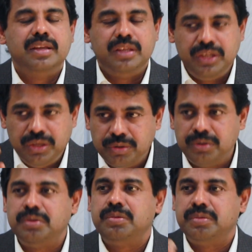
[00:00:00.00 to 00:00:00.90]

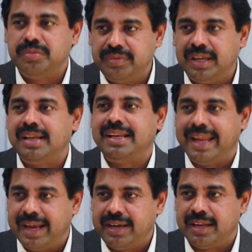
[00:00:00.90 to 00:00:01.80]
you will
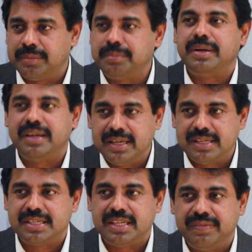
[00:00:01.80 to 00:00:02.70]
end up
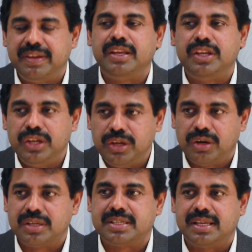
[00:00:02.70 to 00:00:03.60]
deceiving
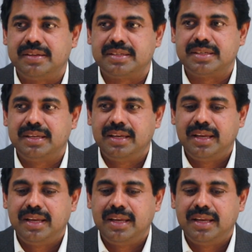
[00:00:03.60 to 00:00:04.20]
yourselves.